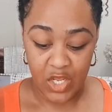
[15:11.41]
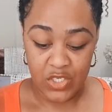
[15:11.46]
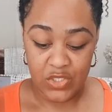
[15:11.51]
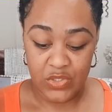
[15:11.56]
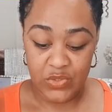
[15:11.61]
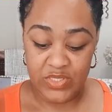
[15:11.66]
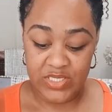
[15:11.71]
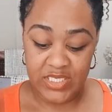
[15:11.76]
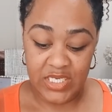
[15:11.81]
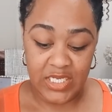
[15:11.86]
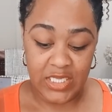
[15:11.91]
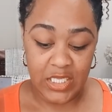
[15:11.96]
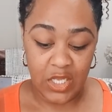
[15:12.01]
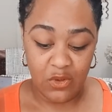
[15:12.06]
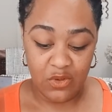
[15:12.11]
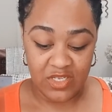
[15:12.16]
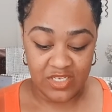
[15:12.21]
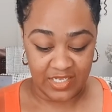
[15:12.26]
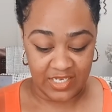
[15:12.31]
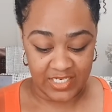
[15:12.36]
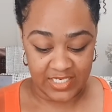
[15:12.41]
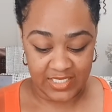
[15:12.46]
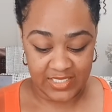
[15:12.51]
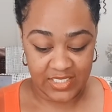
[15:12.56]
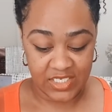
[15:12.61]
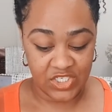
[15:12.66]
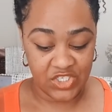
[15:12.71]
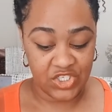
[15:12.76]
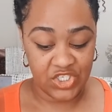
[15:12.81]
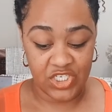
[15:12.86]
You see,
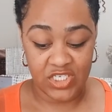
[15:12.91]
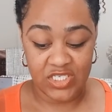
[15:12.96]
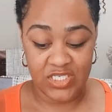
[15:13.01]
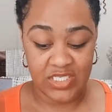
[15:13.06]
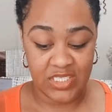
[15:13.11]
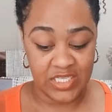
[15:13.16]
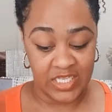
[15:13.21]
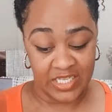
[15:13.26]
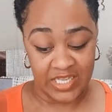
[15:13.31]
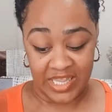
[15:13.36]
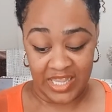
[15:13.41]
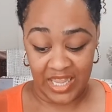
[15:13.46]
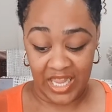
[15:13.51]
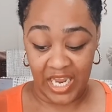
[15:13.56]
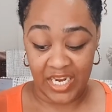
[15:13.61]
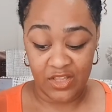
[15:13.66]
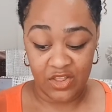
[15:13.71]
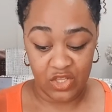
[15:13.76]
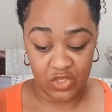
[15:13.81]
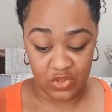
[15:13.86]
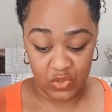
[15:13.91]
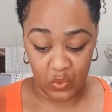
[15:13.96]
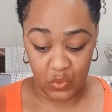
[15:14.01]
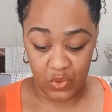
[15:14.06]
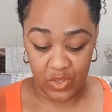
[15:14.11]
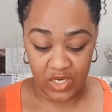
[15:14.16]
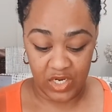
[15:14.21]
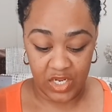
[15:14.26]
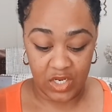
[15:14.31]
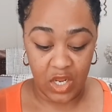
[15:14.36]
loneliness is just like the
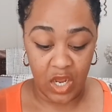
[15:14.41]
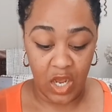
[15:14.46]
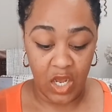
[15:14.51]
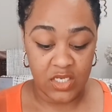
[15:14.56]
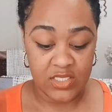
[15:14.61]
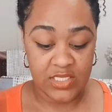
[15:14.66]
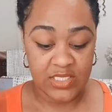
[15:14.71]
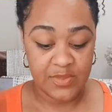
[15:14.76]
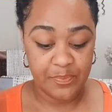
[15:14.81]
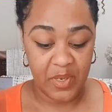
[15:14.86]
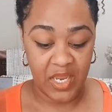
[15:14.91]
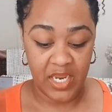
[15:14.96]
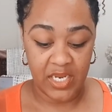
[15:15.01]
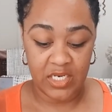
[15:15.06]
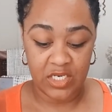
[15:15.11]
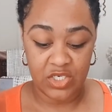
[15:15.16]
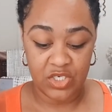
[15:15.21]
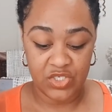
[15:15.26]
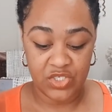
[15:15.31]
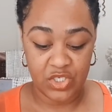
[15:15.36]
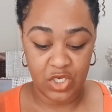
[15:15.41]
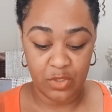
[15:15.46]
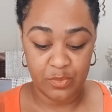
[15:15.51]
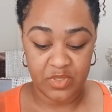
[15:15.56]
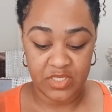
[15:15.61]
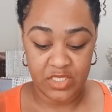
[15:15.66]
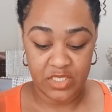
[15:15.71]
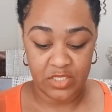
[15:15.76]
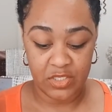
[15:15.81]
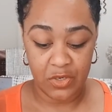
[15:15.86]
thorn. It causes pain and
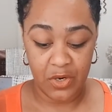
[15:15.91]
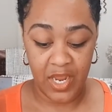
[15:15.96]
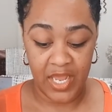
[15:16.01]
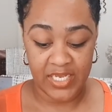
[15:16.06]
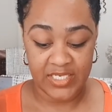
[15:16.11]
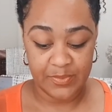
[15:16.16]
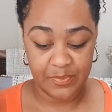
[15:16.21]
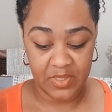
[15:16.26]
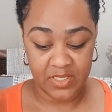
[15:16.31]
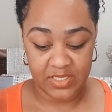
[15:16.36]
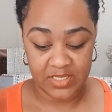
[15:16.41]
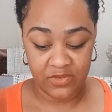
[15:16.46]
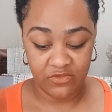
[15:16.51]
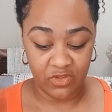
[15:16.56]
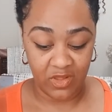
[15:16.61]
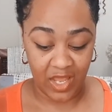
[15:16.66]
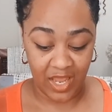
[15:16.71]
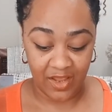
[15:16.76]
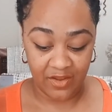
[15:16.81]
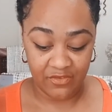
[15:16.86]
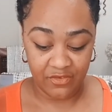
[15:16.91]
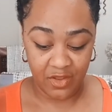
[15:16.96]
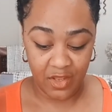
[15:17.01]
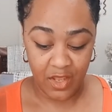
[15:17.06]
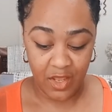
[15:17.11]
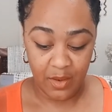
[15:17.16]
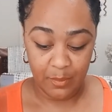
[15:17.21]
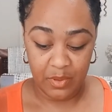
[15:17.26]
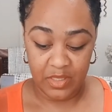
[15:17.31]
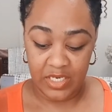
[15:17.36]
disturbance in your aspects of life.
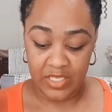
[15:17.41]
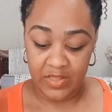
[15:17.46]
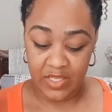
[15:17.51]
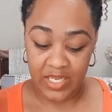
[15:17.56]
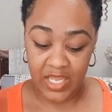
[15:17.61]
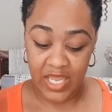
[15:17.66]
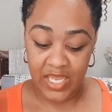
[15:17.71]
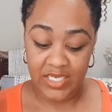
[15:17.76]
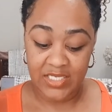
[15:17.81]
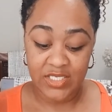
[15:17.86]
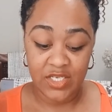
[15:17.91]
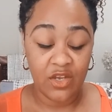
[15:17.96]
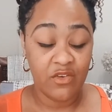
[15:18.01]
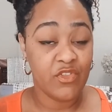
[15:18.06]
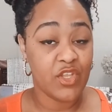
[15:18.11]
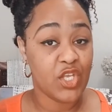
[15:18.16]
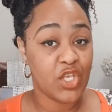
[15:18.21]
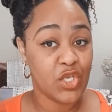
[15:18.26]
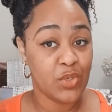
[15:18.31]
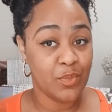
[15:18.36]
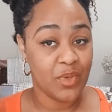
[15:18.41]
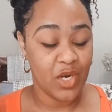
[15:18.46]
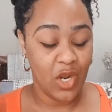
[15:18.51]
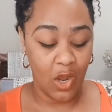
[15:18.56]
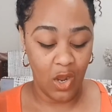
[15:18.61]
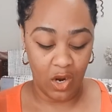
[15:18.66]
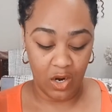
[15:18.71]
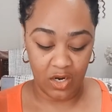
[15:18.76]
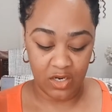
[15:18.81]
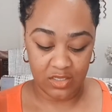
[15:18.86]
But in the case of the human
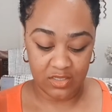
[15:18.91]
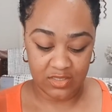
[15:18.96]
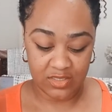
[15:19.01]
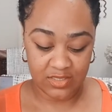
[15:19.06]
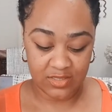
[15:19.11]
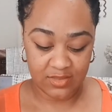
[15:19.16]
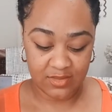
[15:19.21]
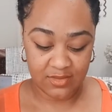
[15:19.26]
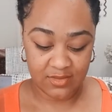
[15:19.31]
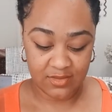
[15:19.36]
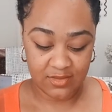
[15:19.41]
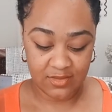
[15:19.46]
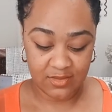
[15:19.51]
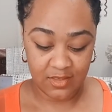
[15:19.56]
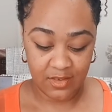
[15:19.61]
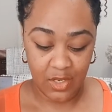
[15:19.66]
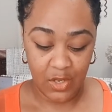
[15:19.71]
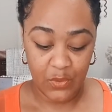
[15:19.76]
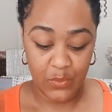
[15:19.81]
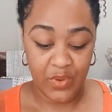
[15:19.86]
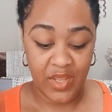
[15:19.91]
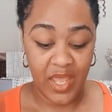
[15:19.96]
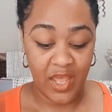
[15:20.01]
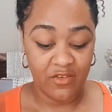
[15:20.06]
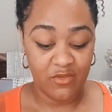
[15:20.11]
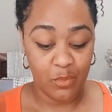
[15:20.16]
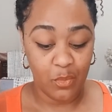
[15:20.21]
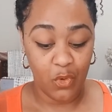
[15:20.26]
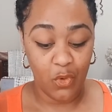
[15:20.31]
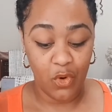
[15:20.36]
heart, we
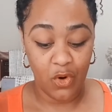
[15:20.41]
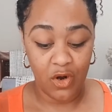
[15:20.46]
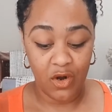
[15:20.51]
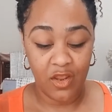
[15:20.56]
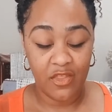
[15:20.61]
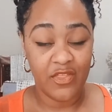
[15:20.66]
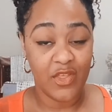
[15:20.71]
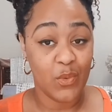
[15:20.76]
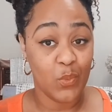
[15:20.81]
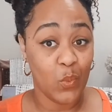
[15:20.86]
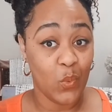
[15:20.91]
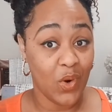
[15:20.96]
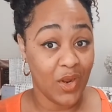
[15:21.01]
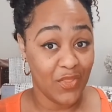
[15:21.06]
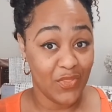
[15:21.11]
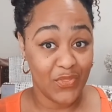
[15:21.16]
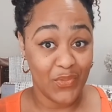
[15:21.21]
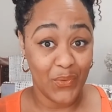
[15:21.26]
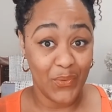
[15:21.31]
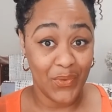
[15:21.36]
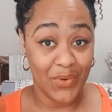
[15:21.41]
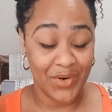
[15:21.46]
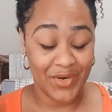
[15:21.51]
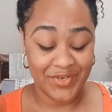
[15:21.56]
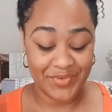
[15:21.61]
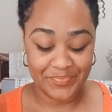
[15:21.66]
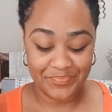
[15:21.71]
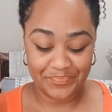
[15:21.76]
have more than one thorn.